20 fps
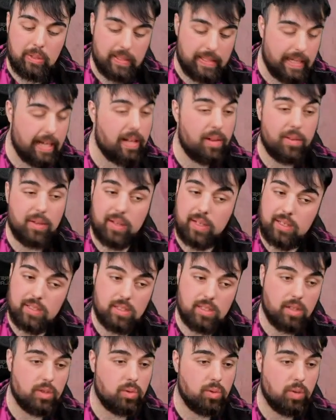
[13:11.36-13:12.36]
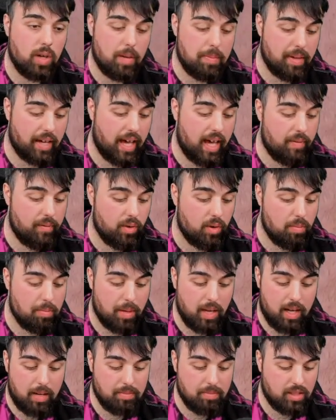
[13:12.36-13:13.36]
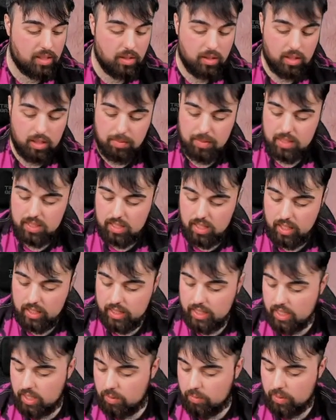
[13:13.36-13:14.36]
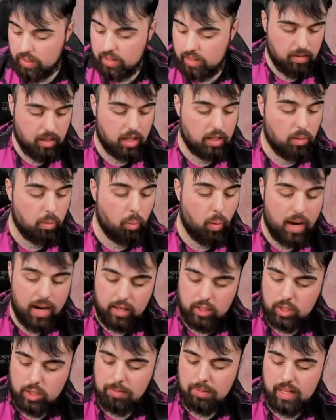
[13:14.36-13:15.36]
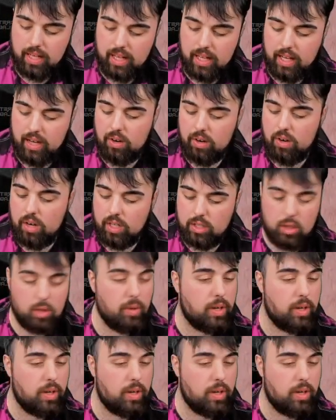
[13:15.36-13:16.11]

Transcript: yellow, they're going to start dropping heavier bombs, and you're going to be stuck here with one energy play here, a two